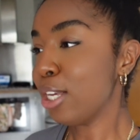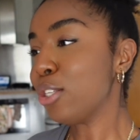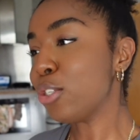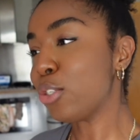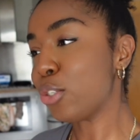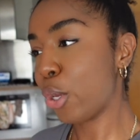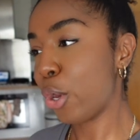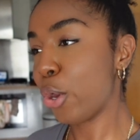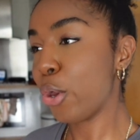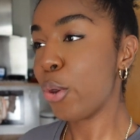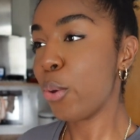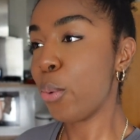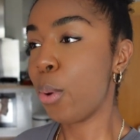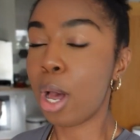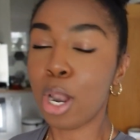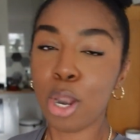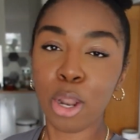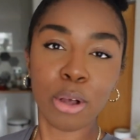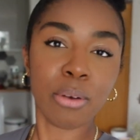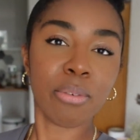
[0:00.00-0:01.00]
So
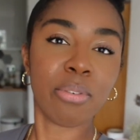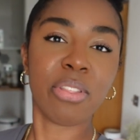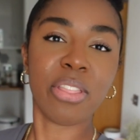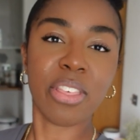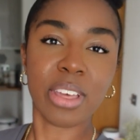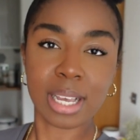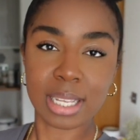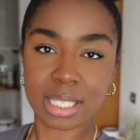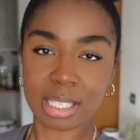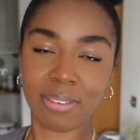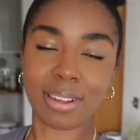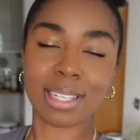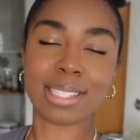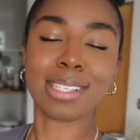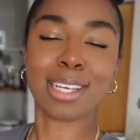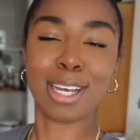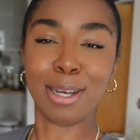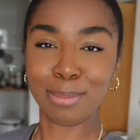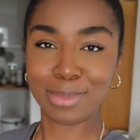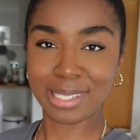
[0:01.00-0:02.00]
a lot of things have had
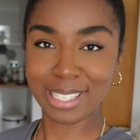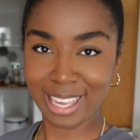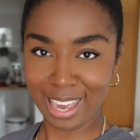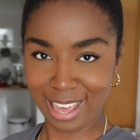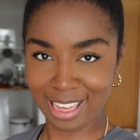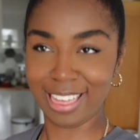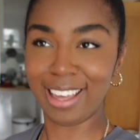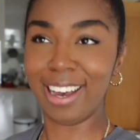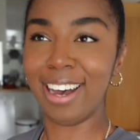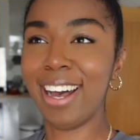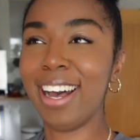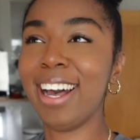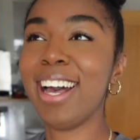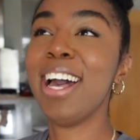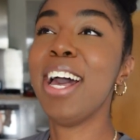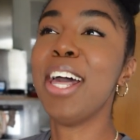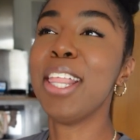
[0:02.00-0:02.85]
to come together.